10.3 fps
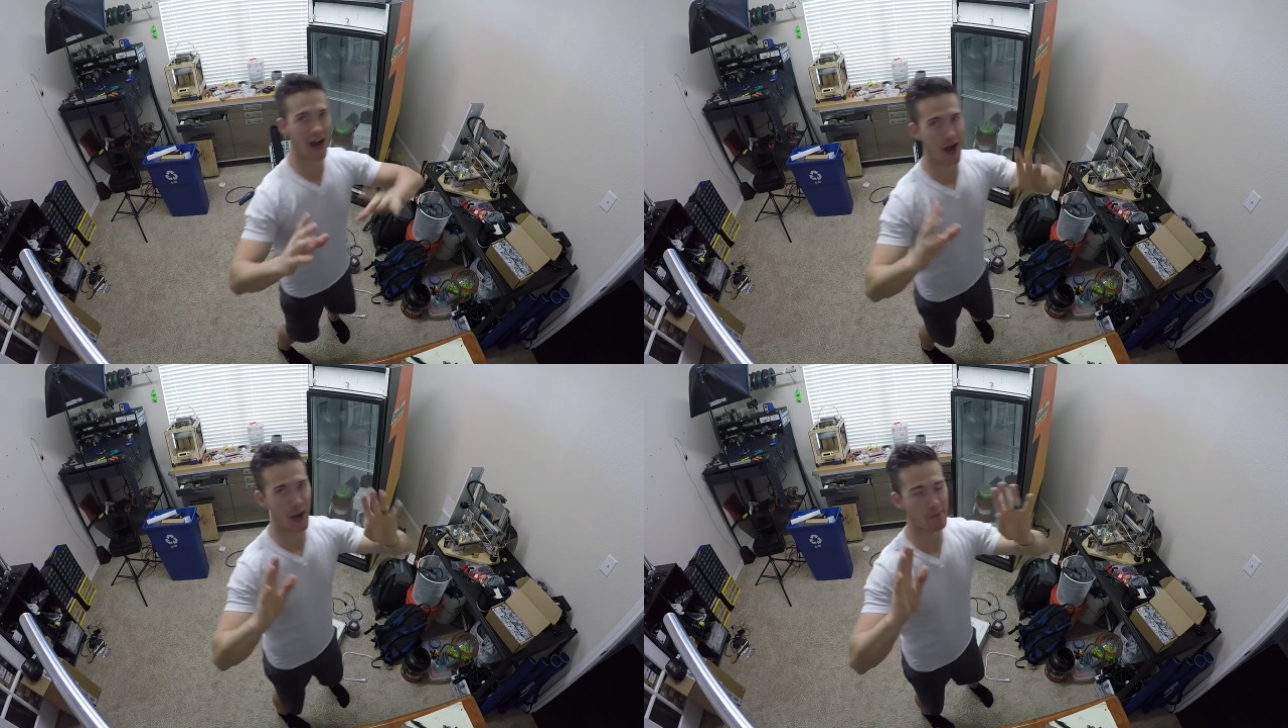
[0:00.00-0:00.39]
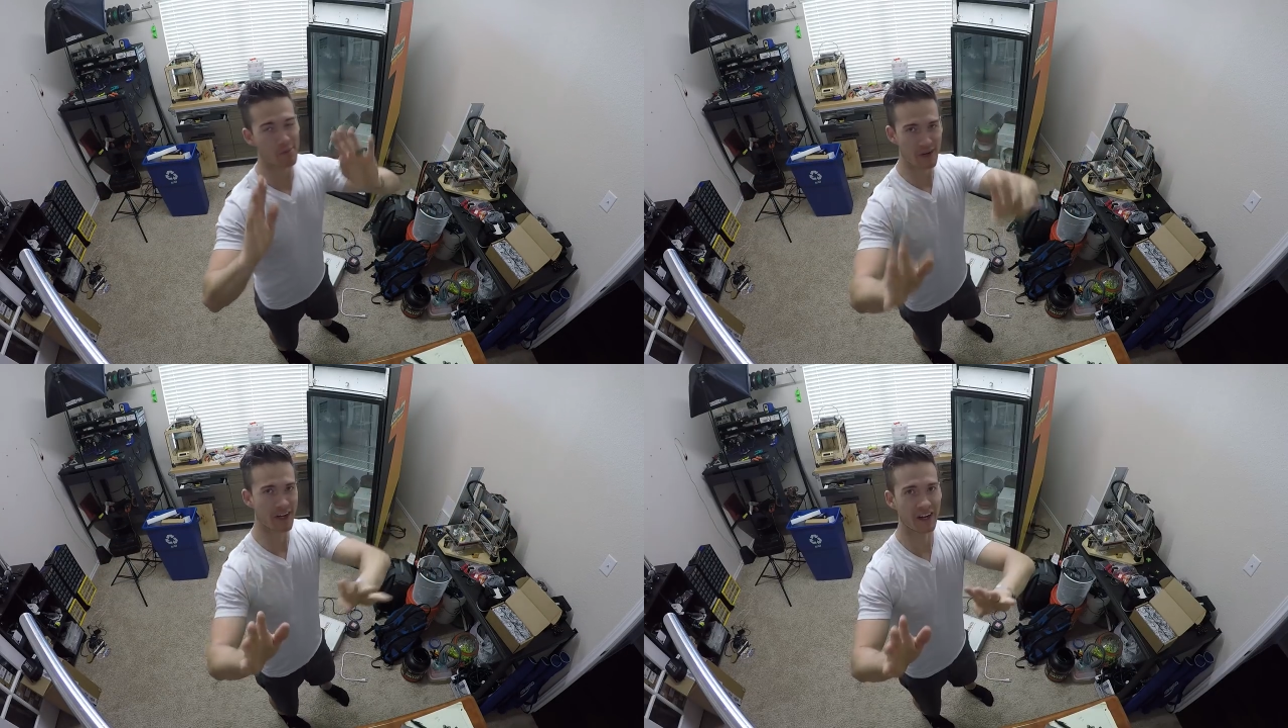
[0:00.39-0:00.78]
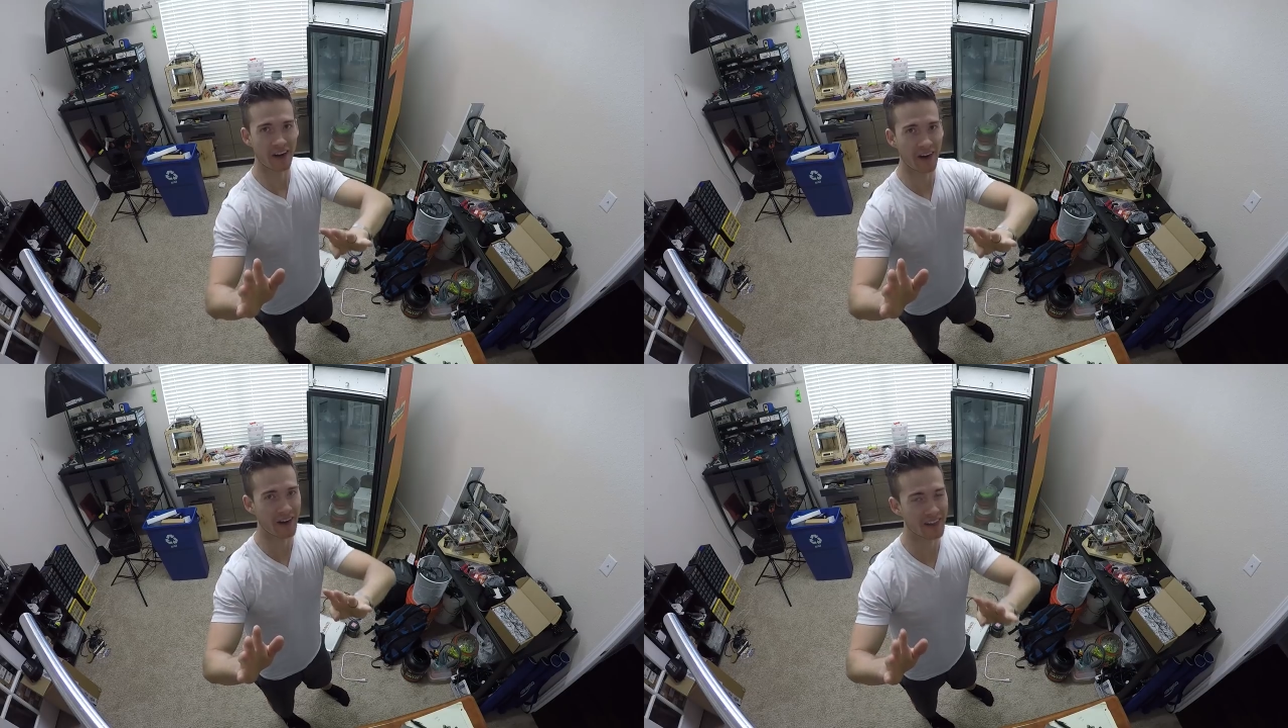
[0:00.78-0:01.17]
I'm bringing
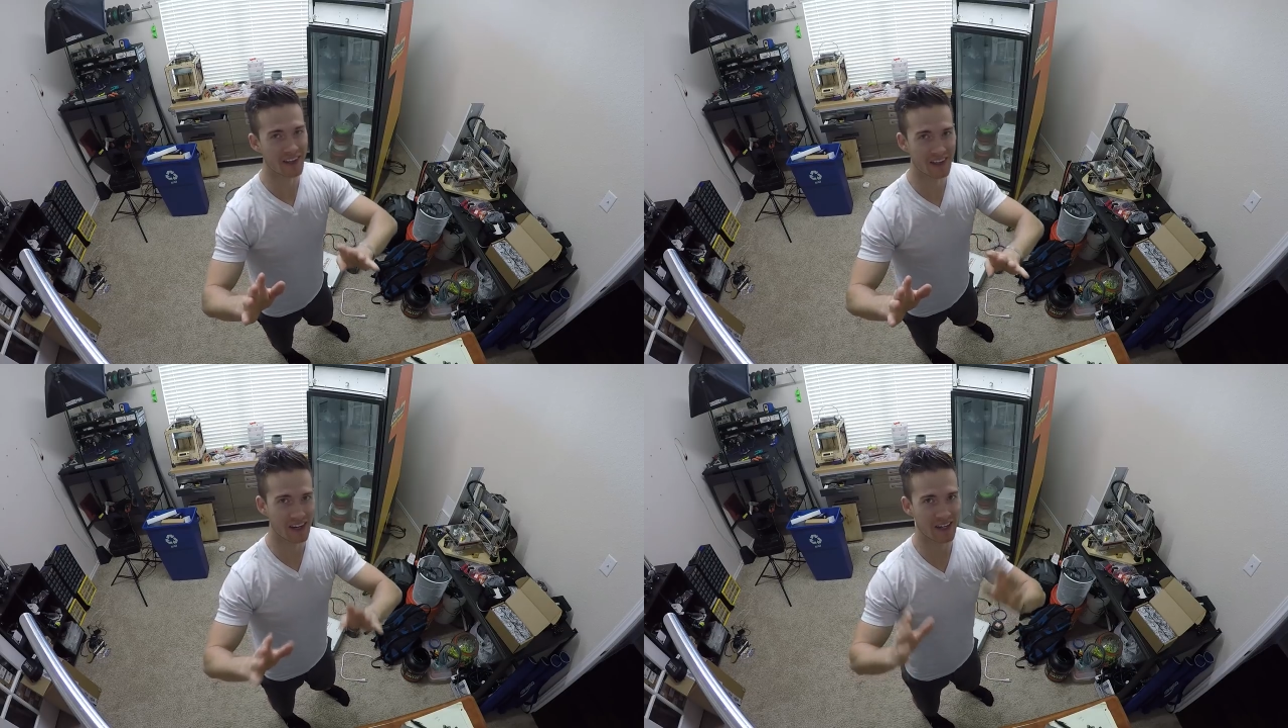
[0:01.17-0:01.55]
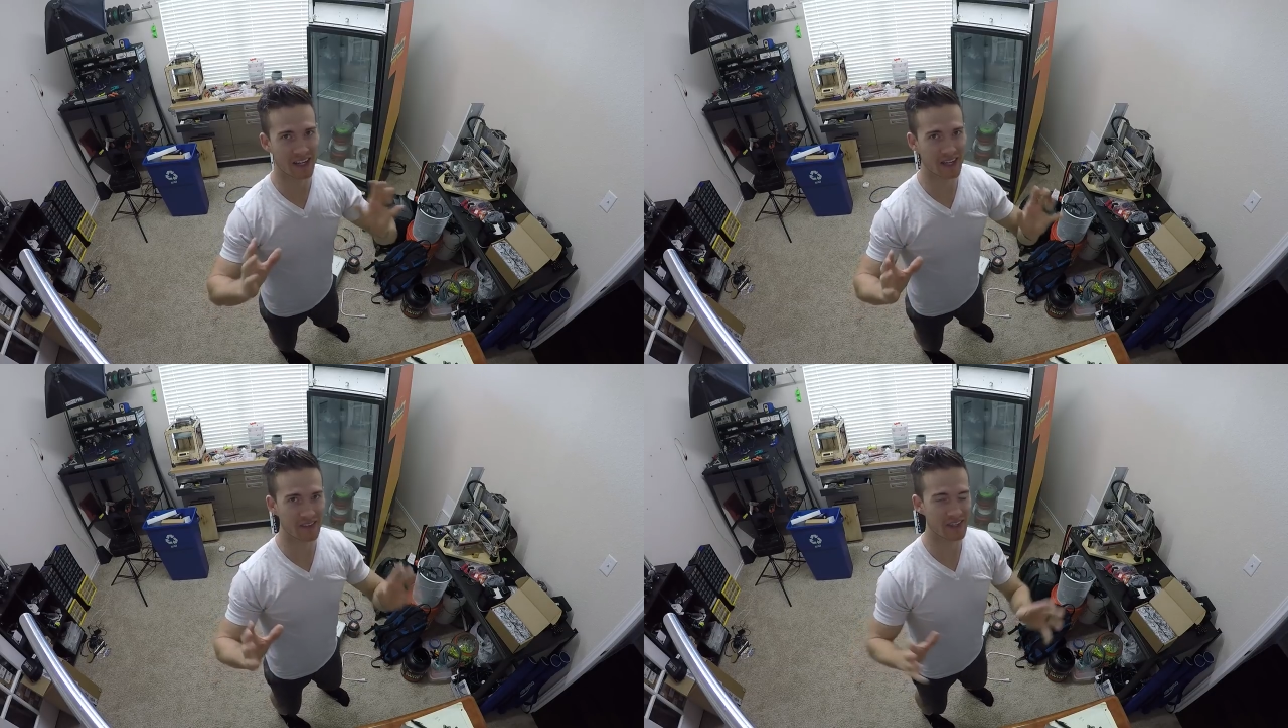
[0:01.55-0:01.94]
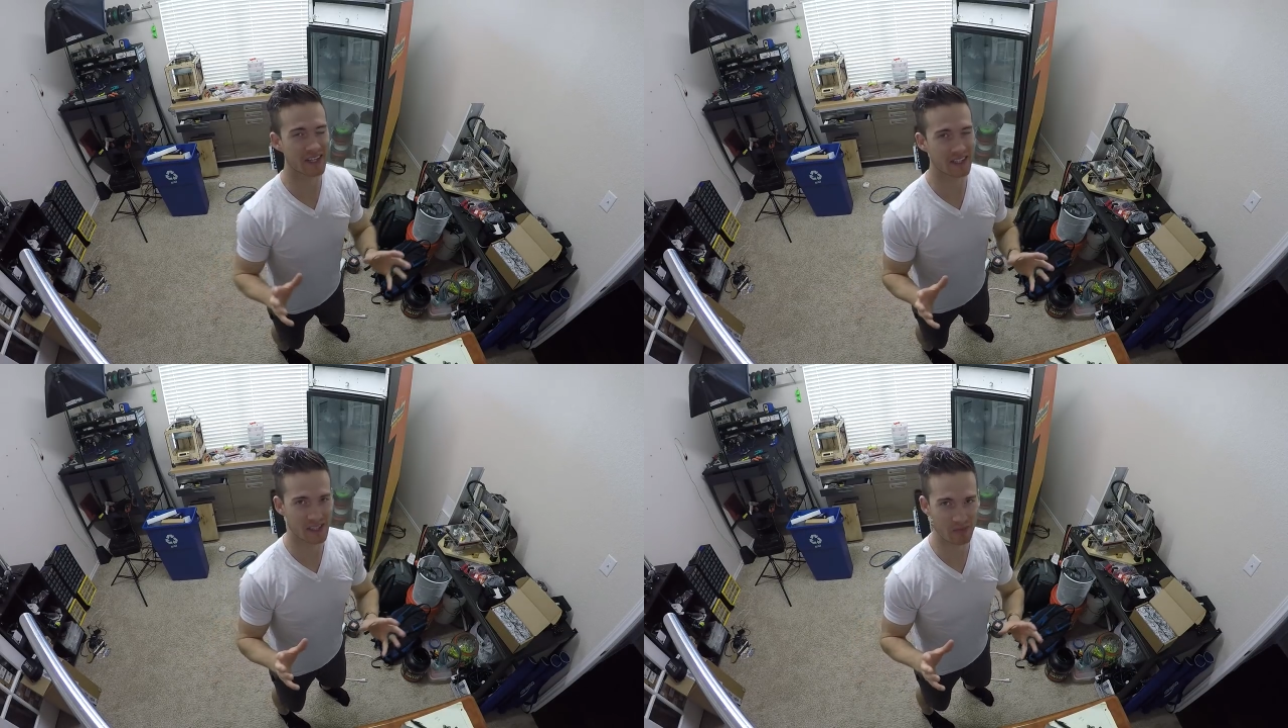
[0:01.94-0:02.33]
y'all along on a
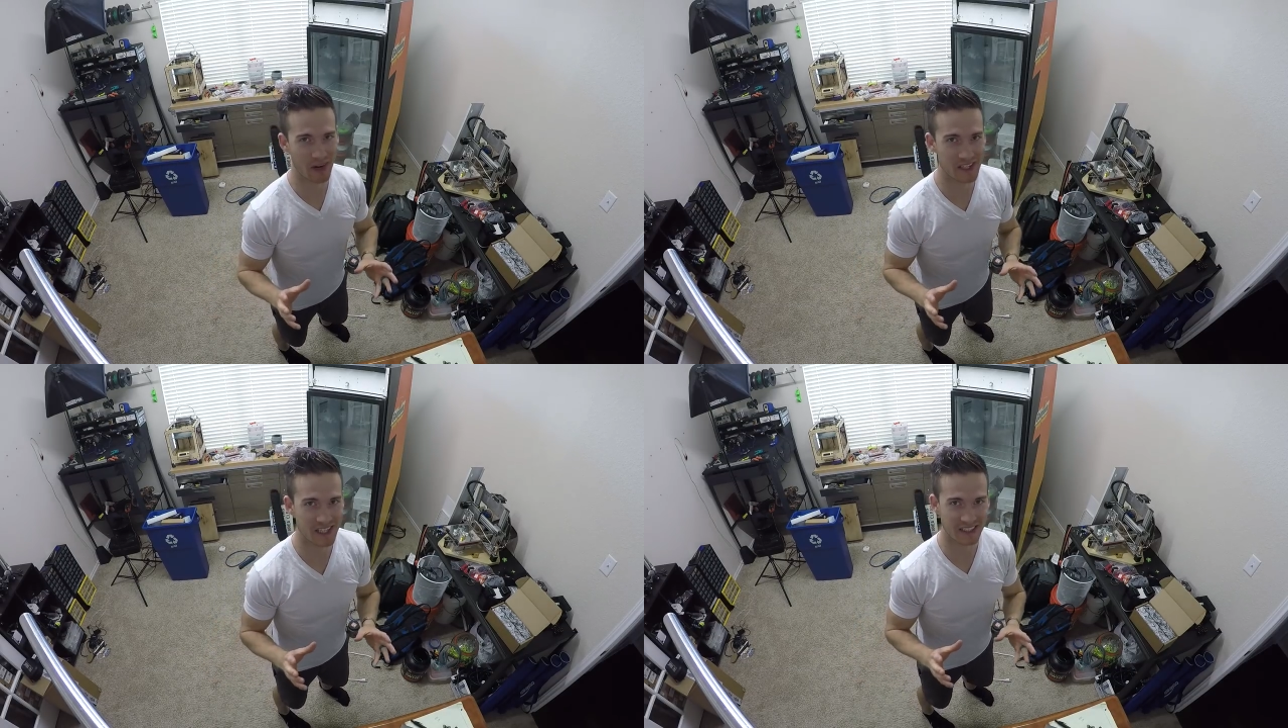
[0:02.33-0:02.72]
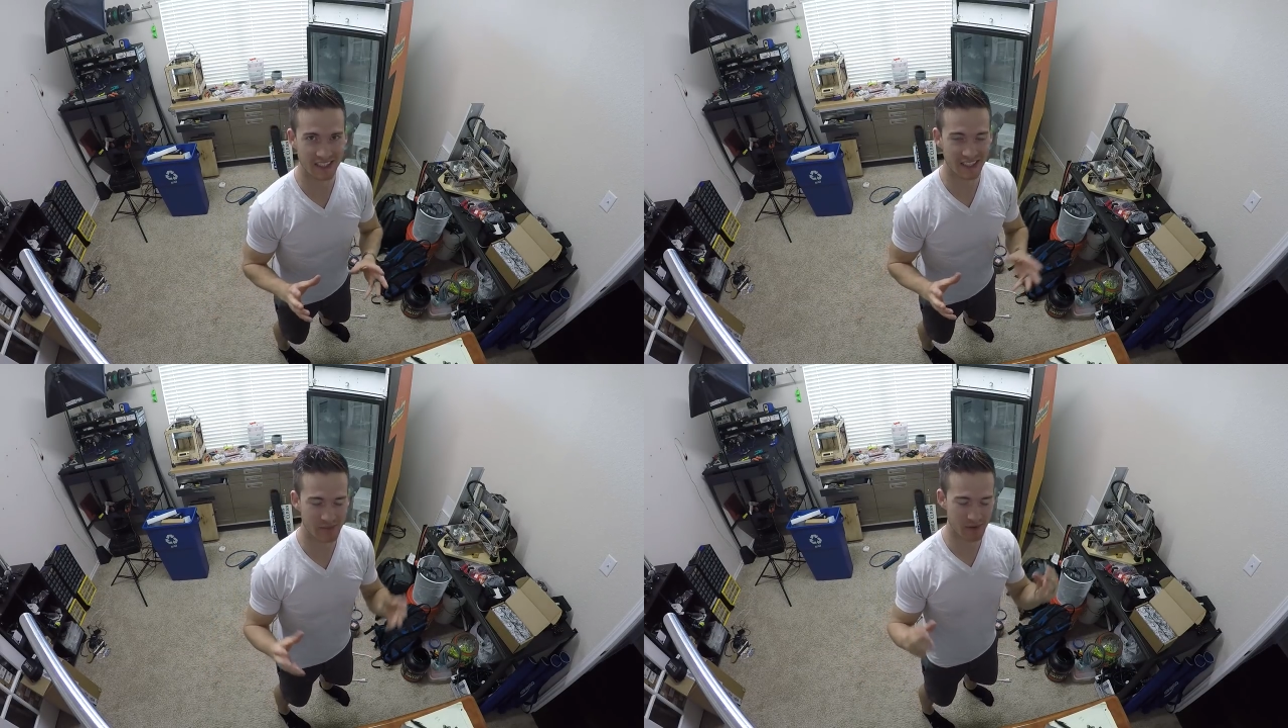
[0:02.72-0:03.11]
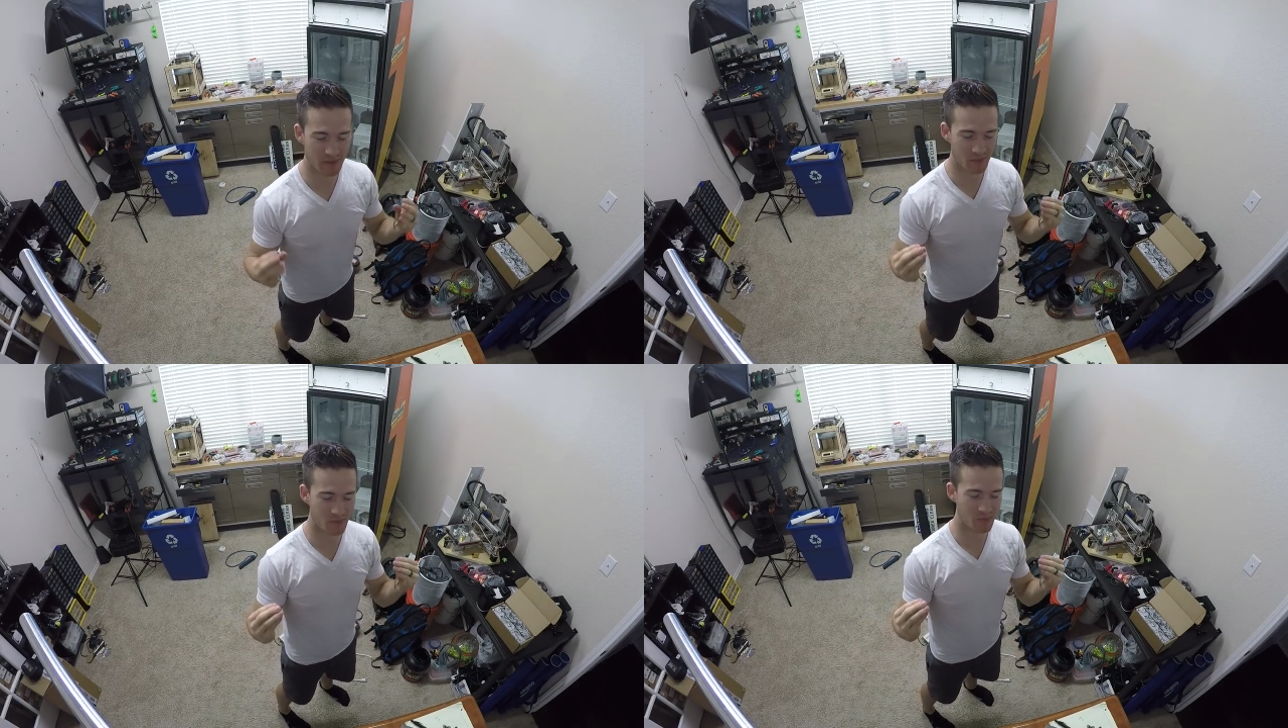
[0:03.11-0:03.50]
ridiculous project that has
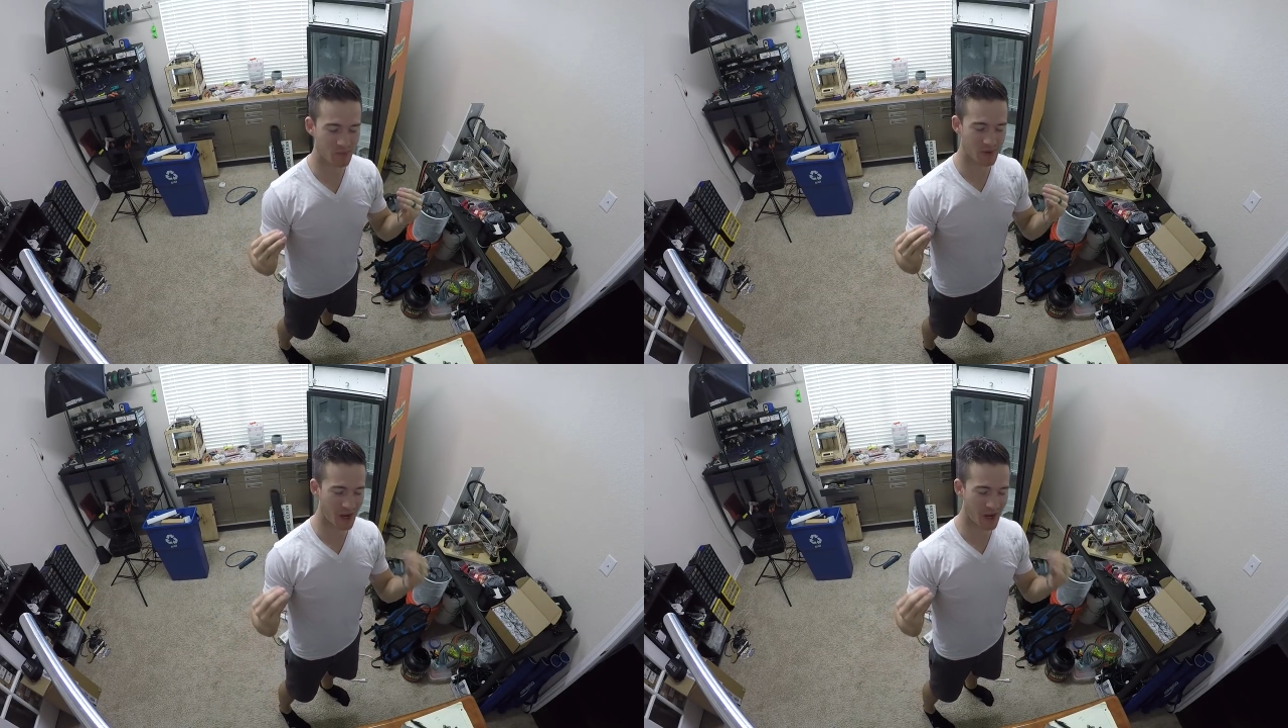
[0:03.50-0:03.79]
been